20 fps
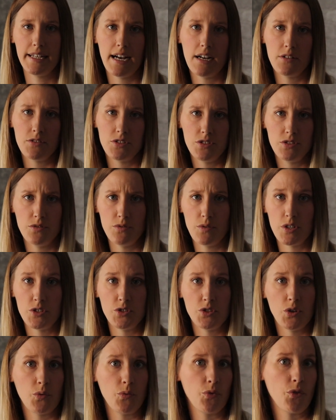down to a
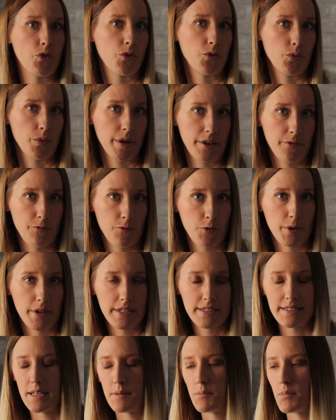zone 3, for
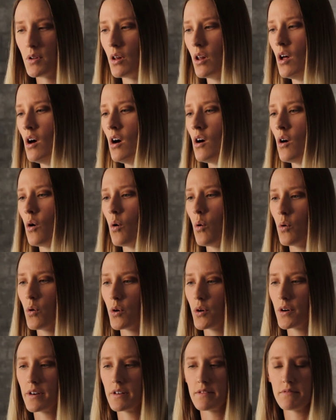example,
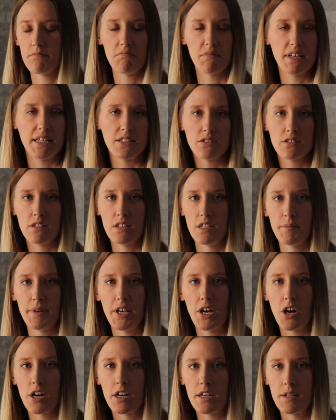or it's going to
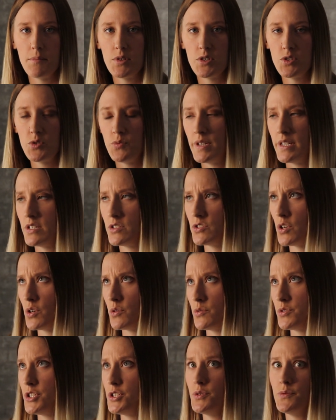be hardy between
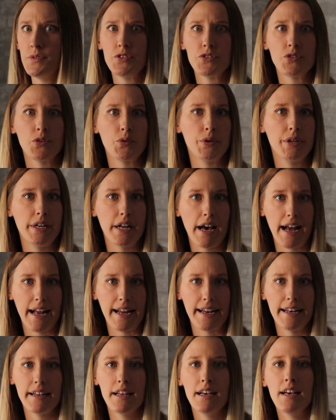zone 2 and zone
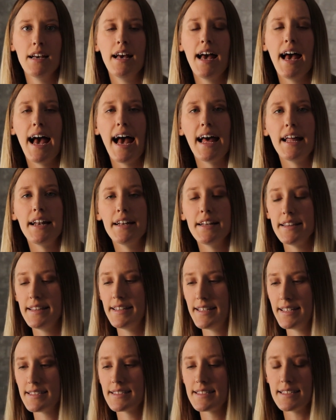9.
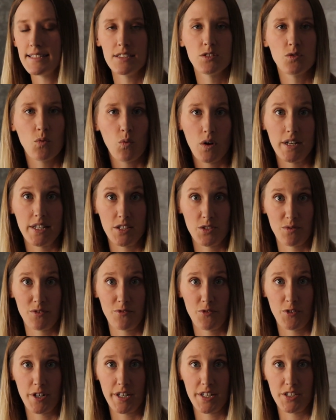And this is what it's
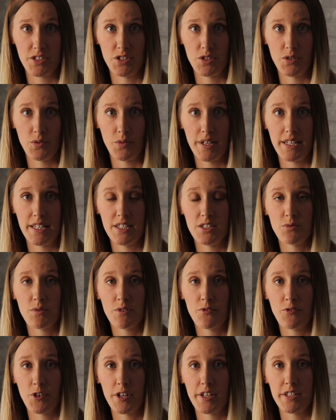referring to. It is
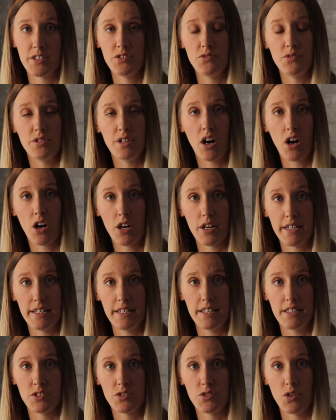referring to the
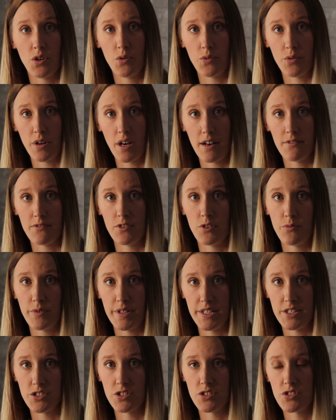hardiness zone of the
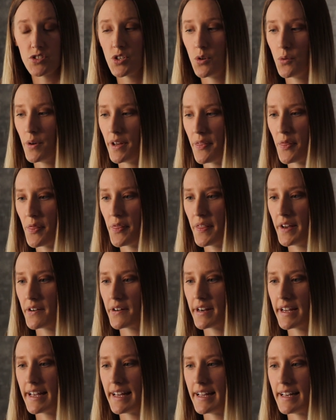region. So in
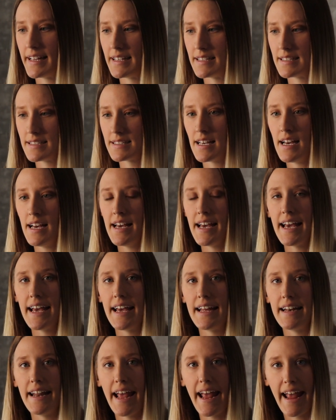theory, it is
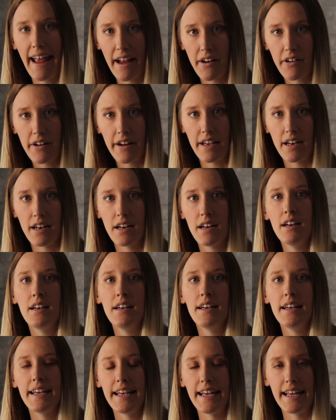an area
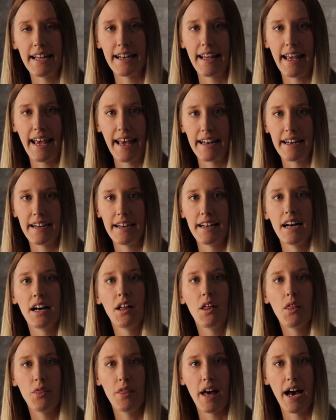in
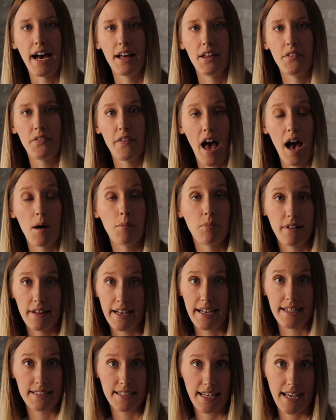Canada that that
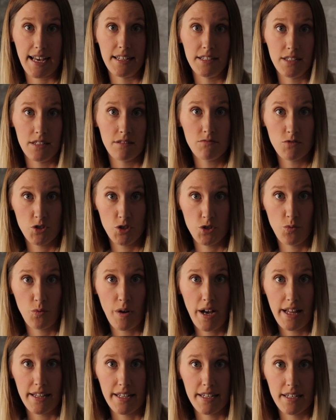plant can do
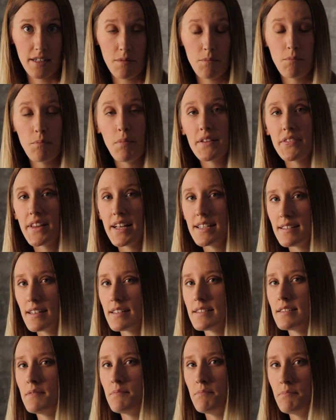well in, but that
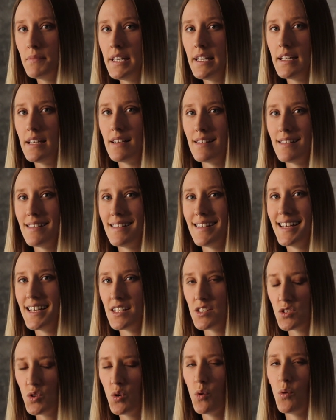doesn't mean
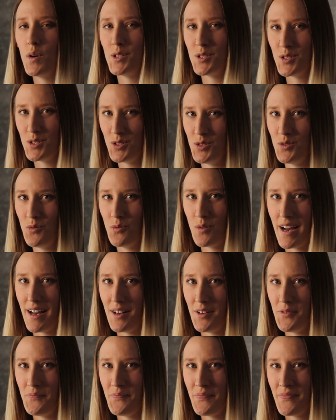it's going to do
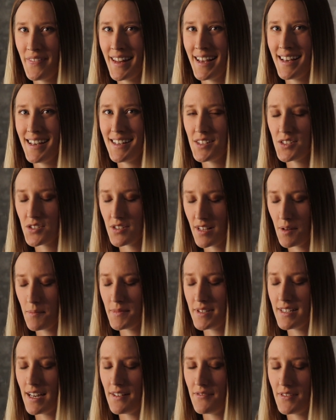well. So let
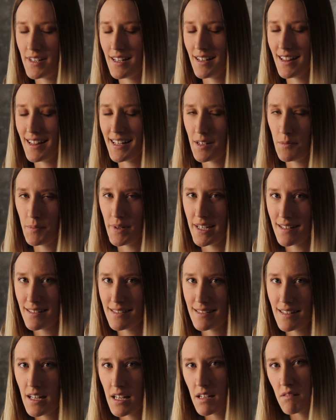me dive in a little
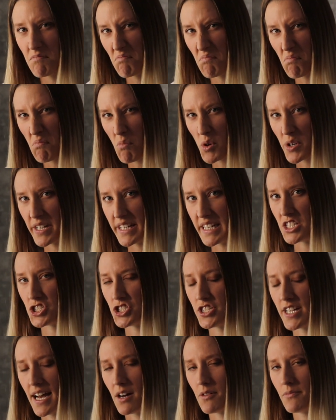bit more
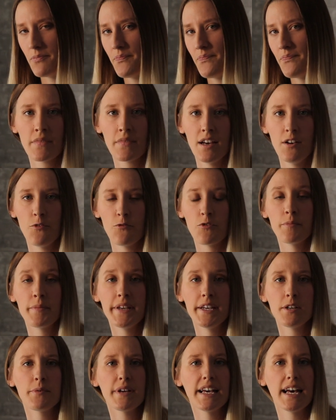niche down. From
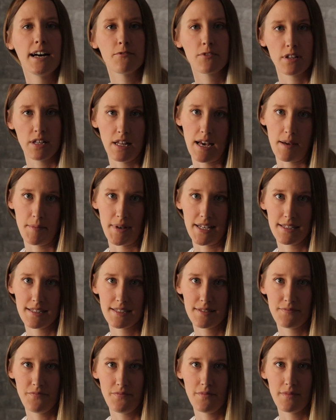here we have
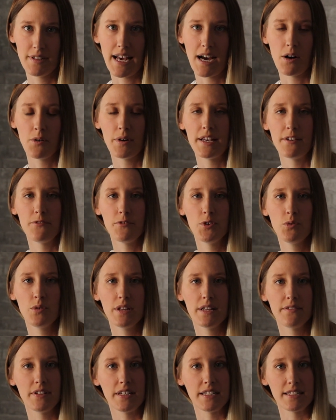climates. Now, if you
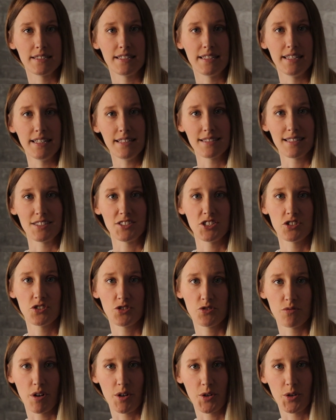live in a city such as
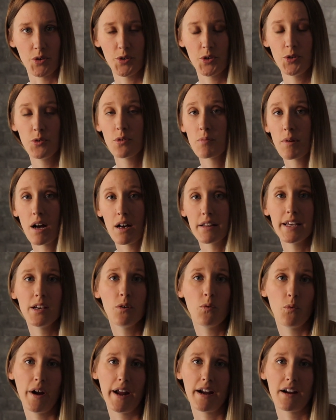Toronto, you are probably
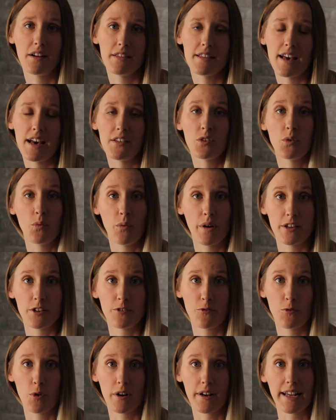aware that the
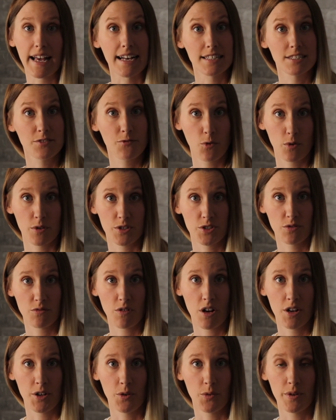weather forecast for
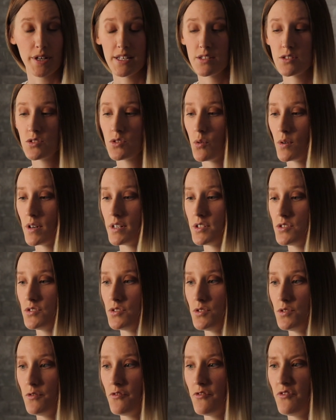Toronto is going
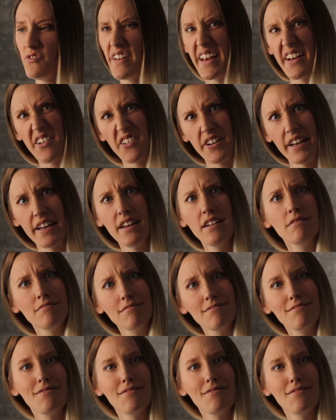to vary